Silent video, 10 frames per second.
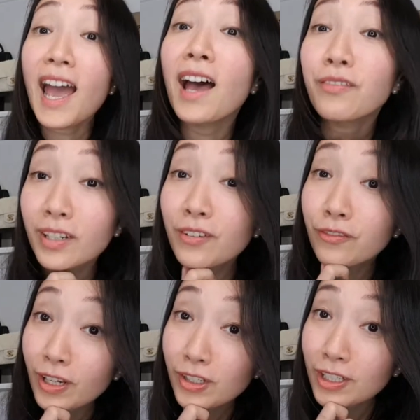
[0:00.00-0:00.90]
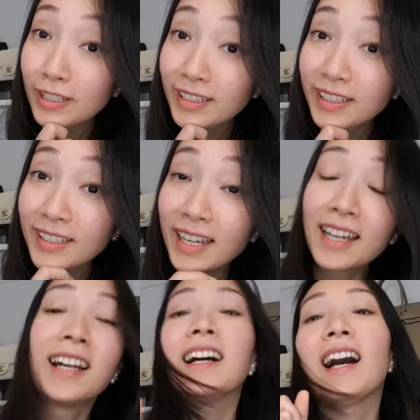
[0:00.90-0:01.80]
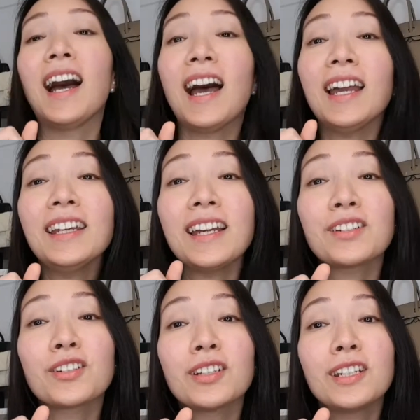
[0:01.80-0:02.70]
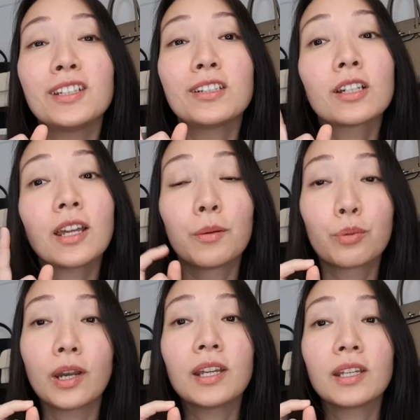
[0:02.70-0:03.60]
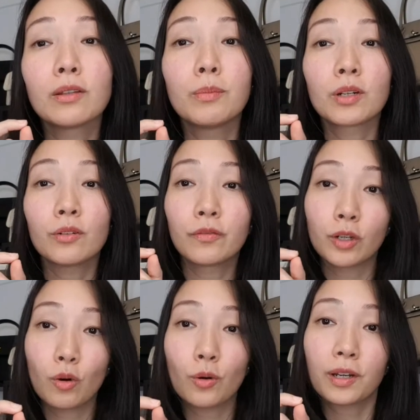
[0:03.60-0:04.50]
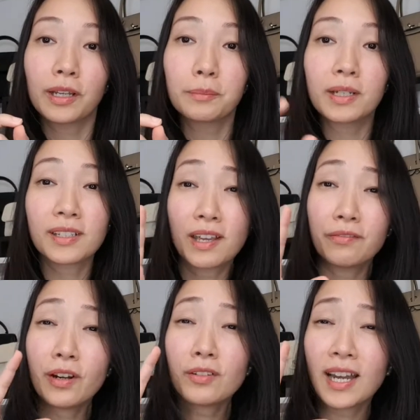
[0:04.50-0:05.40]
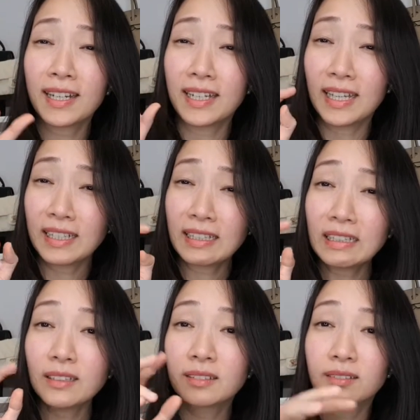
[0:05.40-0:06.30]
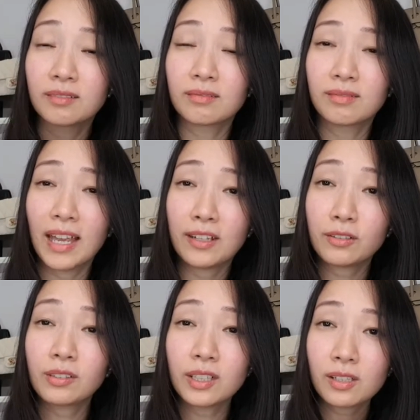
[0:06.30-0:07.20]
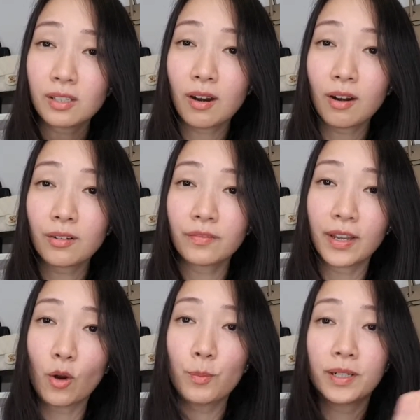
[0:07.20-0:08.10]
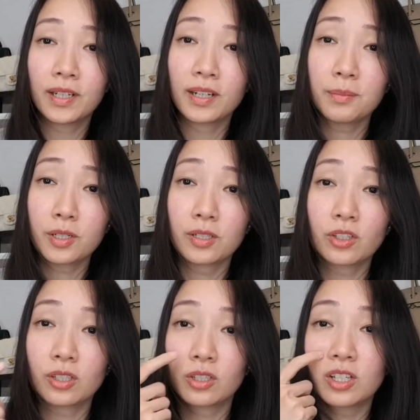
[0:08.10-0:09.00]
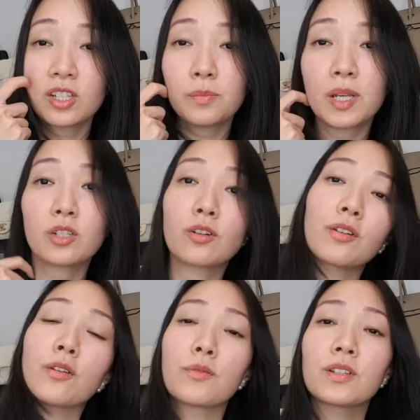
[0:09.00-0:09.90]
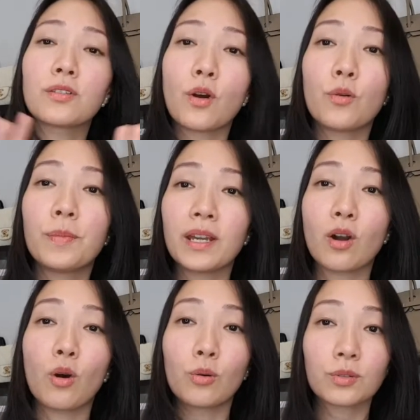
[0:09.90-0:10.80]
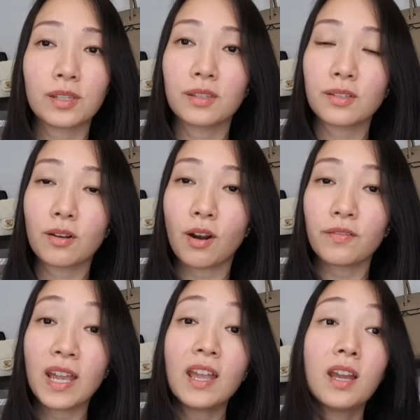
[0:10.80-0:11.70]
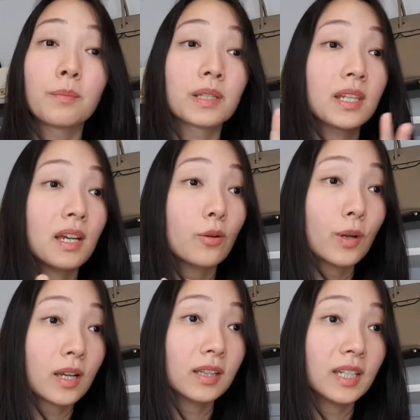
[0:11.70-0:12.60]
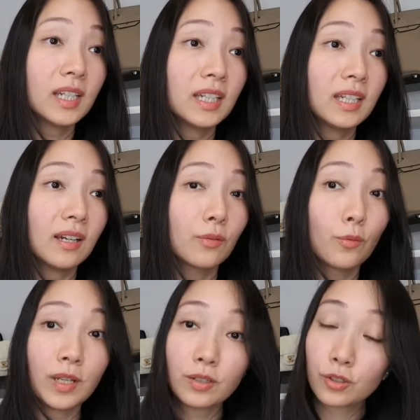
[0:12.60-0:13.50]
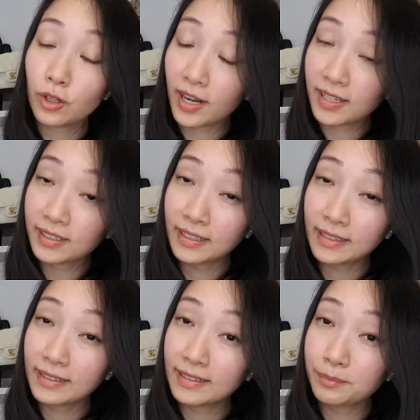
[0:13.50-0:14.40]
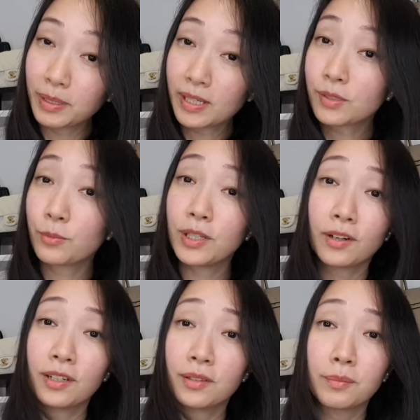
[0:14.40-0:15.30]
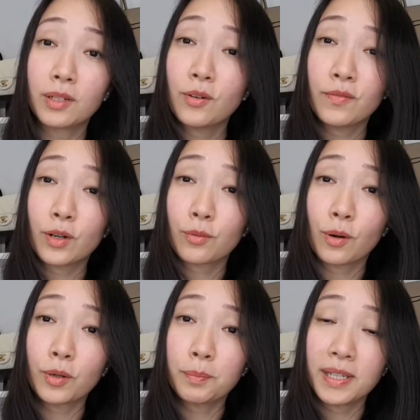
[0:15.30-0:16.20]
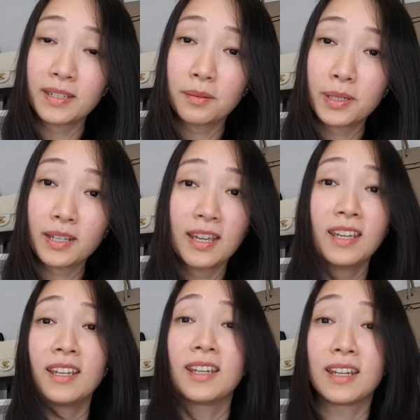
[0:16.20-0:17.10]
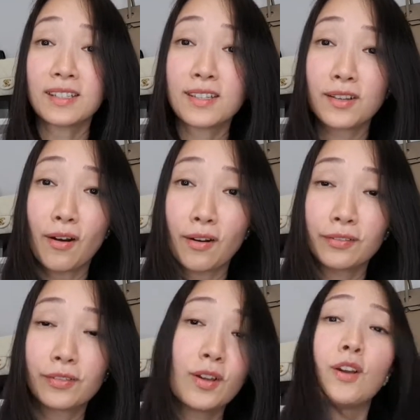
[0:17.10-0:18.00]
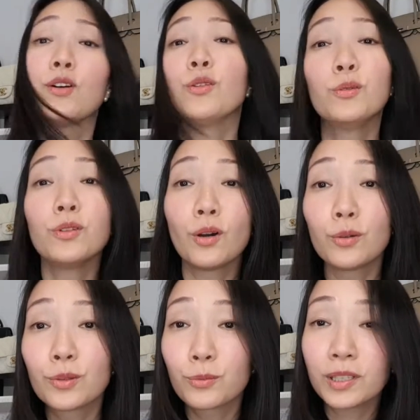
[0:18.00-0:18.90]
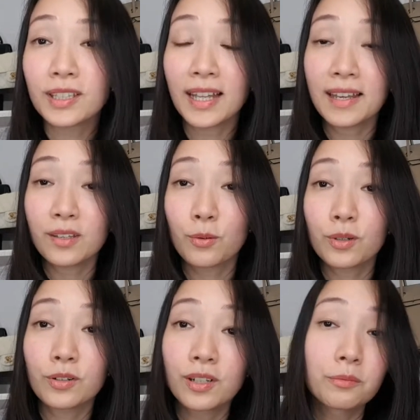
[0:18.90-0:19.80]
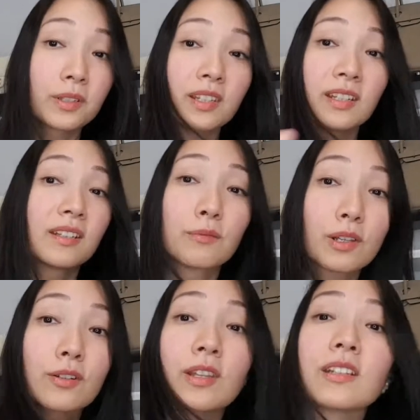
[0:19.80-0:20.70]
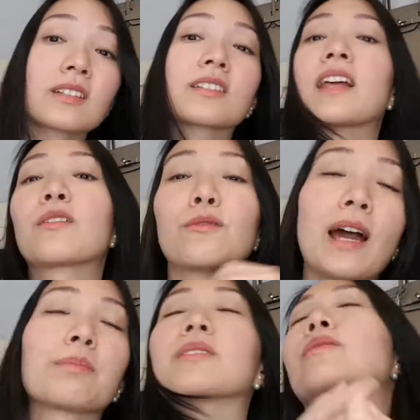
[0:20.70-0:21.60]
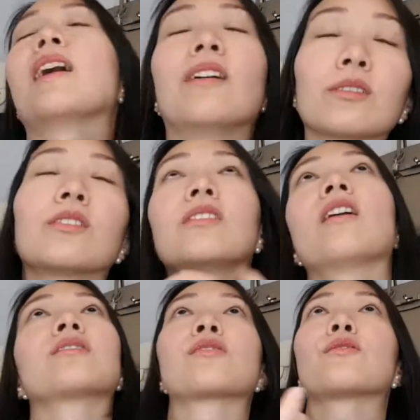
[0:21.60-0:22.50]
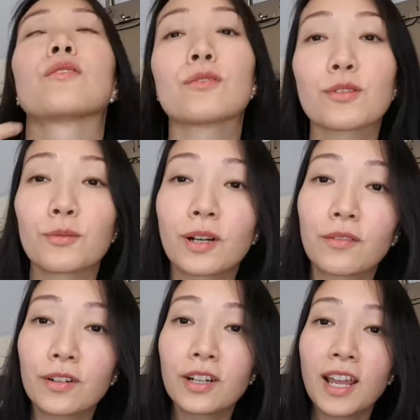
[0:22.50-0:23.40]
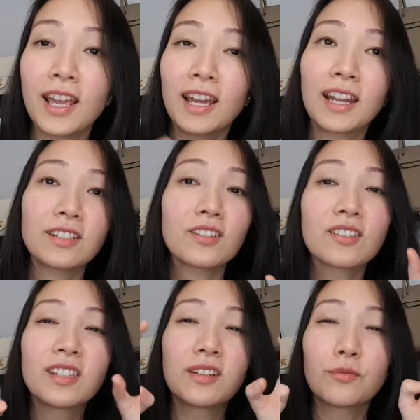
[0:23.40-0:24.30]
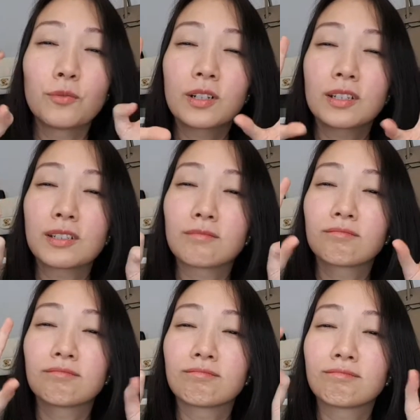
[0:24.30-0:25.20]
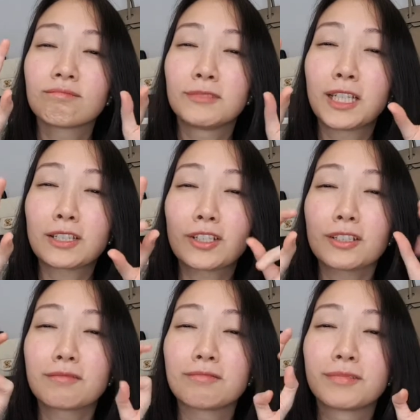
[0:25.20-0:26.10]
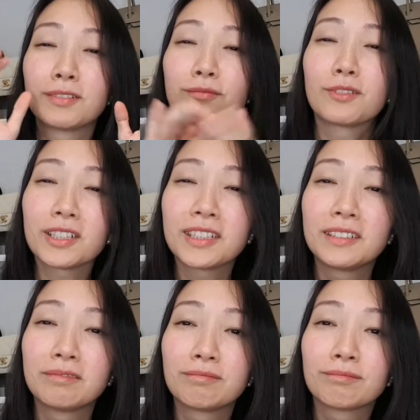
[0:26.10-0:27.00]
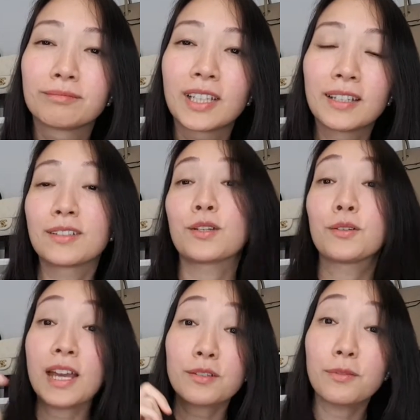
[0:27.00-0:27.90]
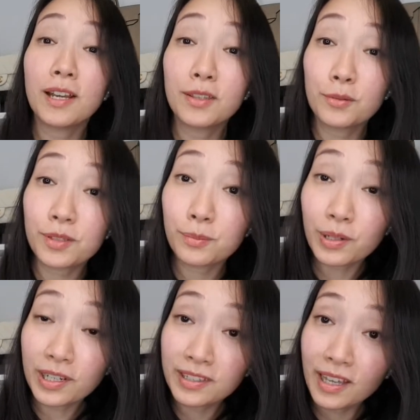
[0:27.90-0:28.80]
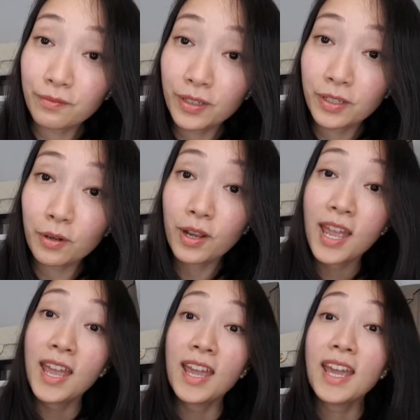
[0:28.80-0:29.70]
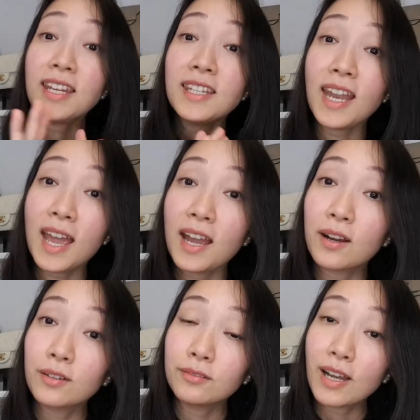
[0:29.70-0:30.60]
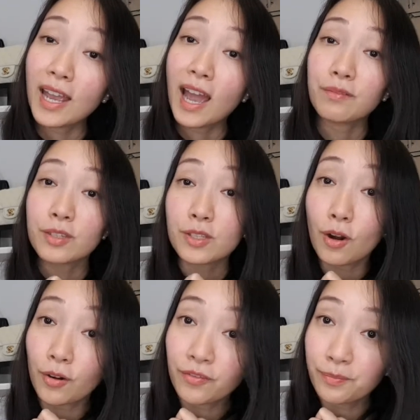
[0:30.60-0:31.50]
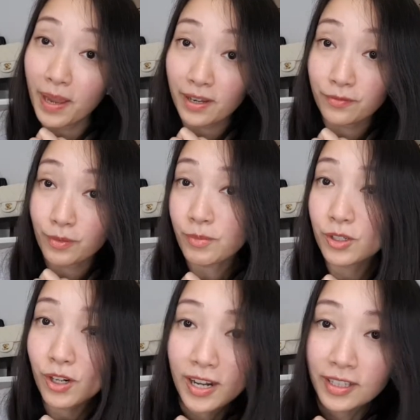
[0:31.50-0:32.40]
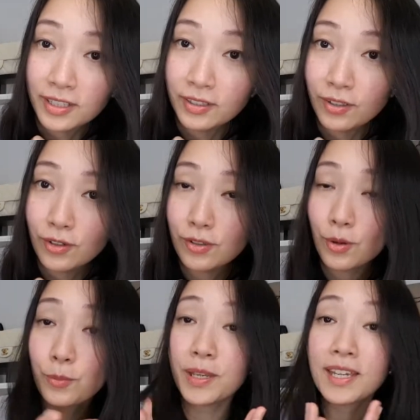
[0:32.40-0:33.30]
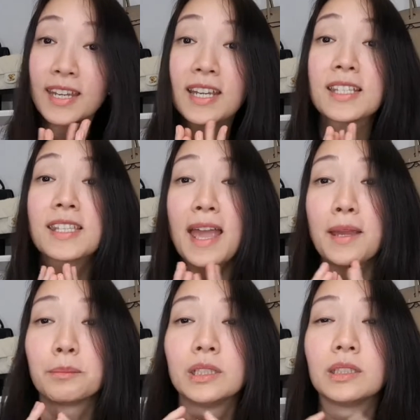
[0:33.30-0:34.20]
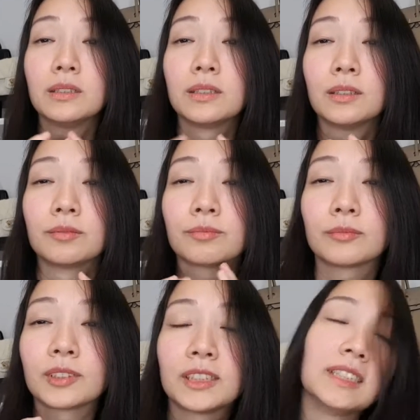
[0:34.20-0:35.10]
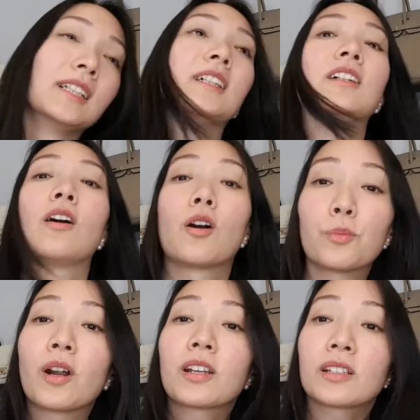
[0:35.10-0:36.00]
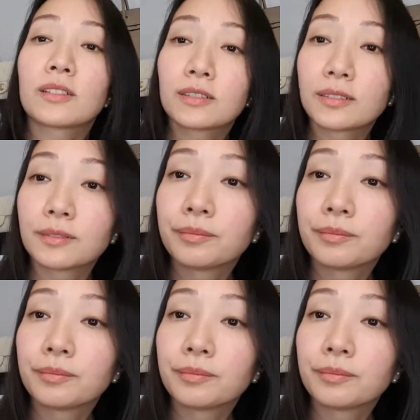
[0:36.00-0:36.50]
I have a confession. I actually took a break in the middle of recording because I felt kind of icky handling the scarf. I opened it up just to make sure there was no big holes in the scarf. But then I quickly went to dry clean it because we are in the middle of a corona pandemic. It's a scarf. Who knows what the last owner did with it, whether they just like wrapped around their nostrils or whatever. And I just didn't want to touch it, really. So that's why there was a break in that video. And now I have the scarf back from the dry cleaner so we can examine our product.